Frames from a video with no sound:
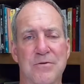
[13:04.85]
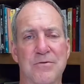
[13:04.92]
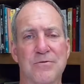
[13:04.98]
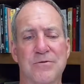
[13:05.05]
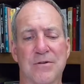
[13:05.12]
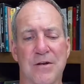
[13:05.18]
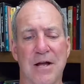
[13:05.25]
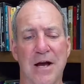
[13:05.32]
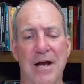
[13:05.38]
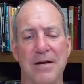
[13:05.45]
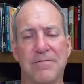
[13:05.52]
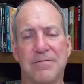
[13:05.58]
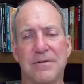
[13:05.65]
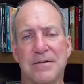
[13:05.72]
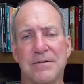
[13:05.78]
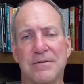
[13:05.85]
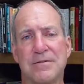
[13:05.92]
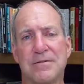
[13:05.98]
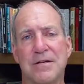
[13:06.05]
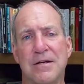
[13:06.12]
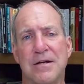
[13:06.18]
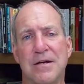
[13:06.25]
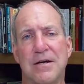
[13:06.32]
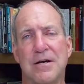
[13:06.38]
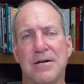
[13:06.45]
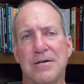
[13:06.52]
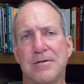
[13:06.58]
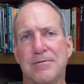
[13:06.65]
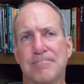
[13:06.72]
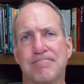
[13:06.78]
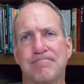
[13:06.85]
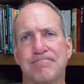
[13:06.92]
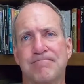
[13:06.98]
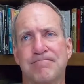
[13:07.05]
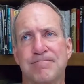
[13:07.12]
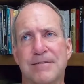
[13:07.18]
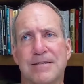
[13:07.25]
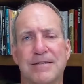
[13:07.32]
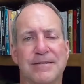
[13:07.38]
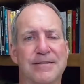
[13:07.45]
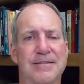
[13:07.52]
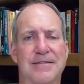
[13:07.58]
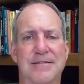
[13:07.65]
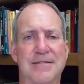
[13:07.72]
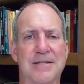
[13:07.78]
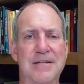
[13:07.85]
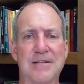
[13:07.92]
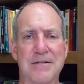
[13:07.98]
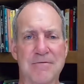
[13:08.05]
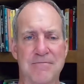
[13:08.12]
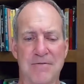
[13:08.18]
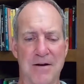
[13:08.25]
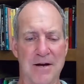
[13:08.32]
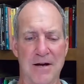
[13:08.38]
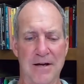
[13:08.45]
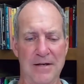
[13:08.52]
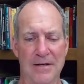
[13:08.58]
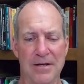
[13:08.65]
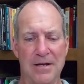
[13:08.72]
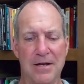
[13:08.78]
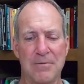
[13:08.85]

whose life is signified